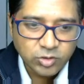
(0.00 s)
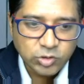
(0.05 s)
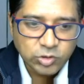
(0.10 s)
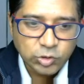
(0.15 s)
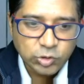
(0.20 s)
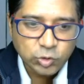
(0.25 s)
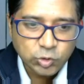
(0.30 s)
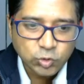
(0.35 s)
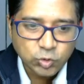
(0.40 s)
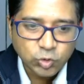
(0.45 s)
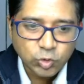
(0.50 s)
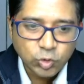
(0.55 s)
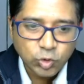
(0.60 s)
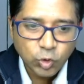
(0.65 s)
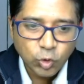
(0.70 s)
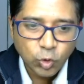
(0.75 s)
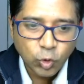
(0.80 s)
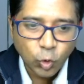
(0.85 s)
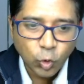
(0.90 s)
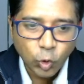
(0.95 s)
to
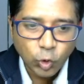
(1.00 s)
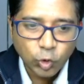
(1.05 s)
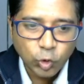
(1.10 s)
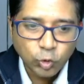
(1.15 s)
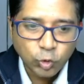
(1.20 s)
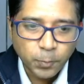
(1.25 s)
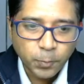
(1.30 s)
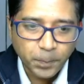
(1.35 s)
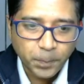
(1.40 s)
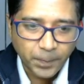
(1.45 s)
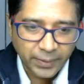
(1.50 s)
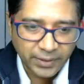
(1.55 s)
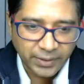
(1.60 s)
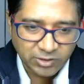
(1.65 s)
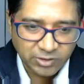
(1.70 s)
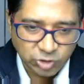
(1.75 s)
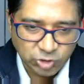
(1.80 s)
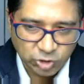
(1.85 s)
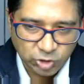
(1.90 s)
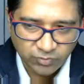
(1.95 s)
go to
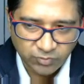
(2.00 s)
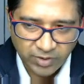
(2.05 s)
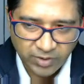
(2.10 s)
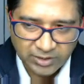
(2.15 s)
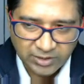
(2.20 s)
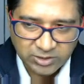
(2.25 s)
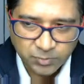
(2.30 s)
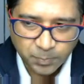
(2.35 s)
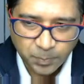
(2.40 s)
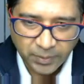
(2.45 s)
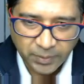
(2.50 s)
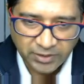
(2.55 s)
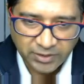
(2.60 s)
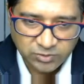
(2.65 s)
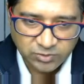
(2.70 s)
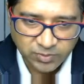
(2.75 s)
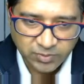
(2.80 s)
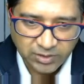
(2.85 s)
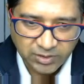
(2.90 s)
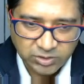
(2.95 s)
page
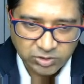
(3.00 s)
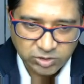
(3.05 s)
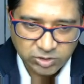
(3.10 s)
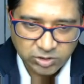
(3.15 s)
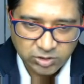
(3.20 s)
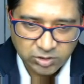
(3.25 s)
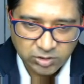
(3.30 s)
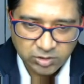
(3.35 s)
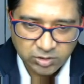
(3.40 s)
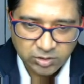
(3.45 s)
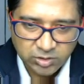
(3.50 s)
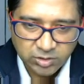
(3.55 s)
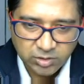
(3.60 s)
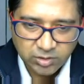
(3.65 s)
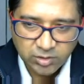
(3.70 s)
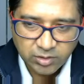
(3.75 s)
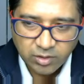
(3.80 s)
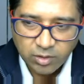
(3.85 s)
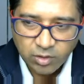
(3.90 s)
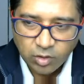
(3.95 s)
wise.
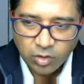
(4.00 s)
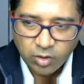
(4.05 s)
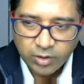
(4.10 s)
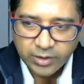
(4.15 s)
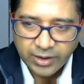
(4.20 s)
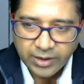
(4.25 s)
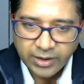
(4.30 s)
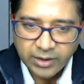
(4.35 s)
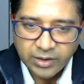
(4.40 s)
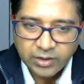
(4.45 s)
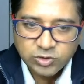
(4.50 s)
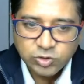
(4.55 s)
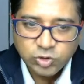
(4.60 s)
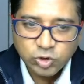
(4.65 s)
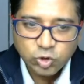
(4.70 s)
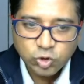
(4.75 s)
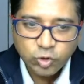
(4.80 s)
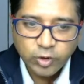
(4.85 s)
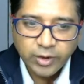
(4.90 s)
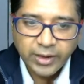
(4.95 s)
Okay,
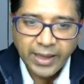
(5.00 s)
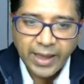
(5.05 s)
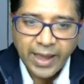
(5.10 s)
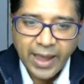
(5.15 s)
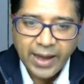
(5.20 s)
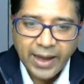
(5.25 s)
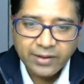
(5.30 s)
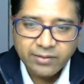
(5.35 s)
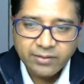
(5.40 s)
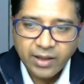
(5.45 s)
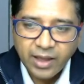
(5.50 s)
so cat